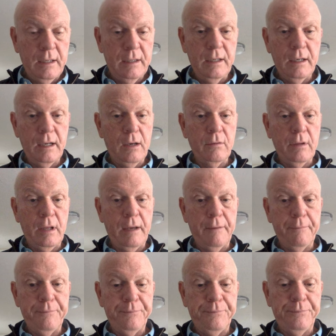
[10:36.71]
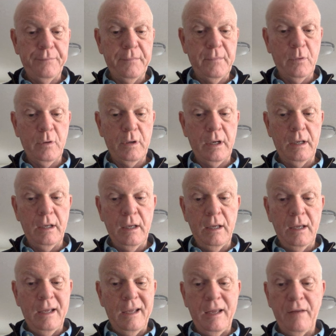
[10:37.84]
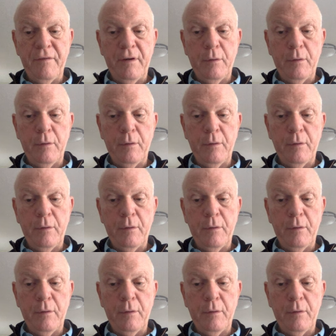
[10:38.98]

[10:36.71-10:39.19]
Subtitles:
Did all that. Okay. If